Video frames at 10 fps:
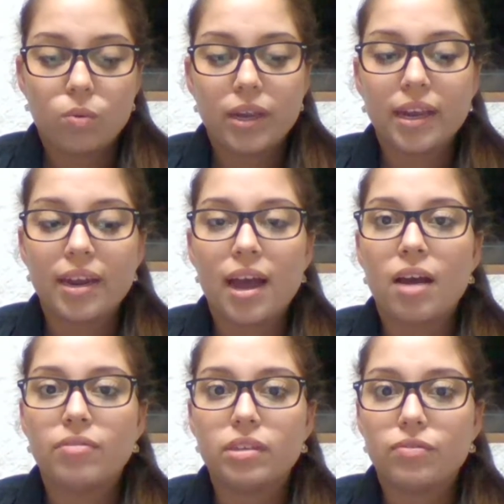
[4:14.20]
We can
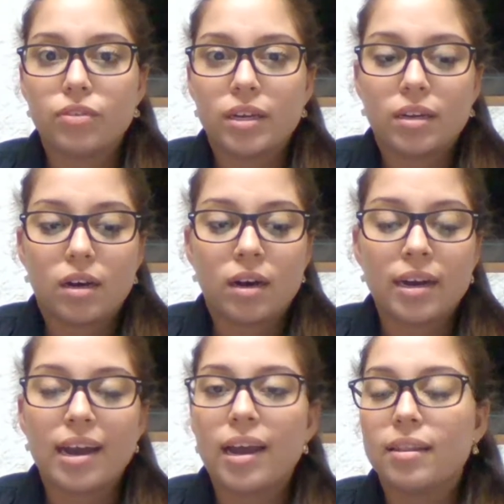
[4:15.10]
have different
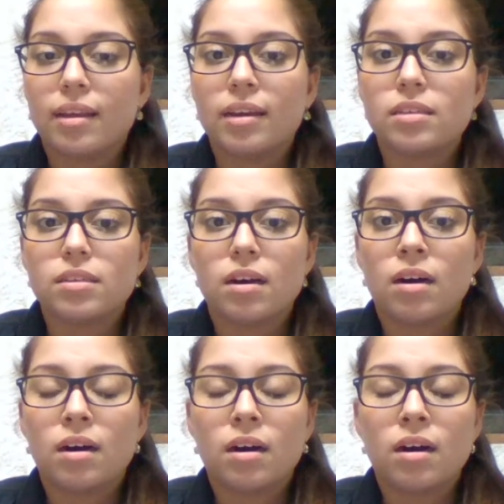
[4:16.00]
guidelines
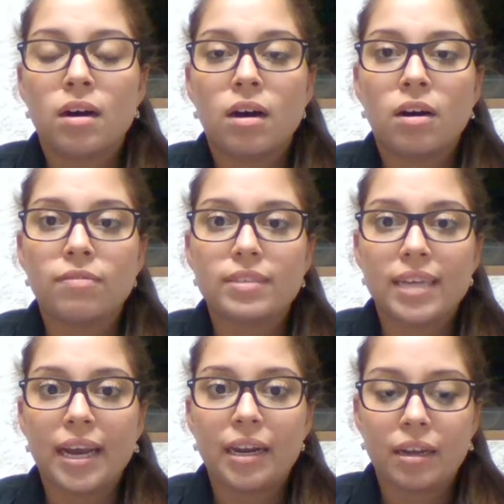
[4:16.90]
of
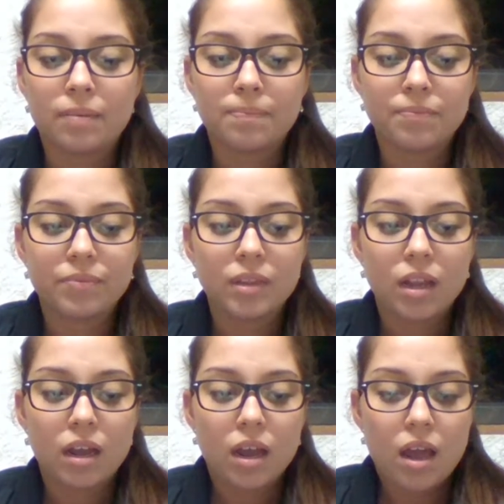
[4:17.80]
citing,
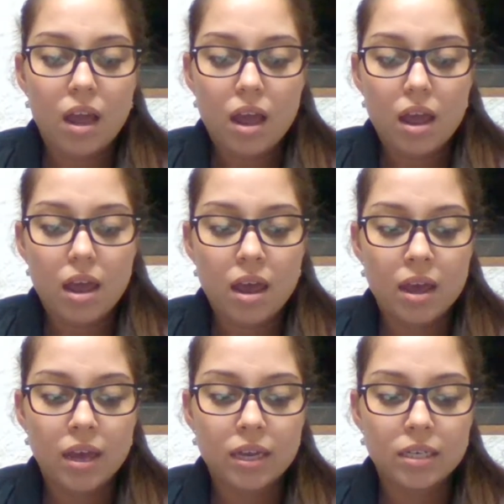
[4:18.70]

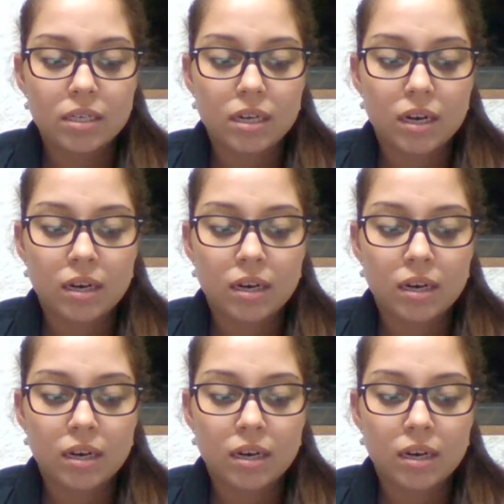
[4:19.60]
and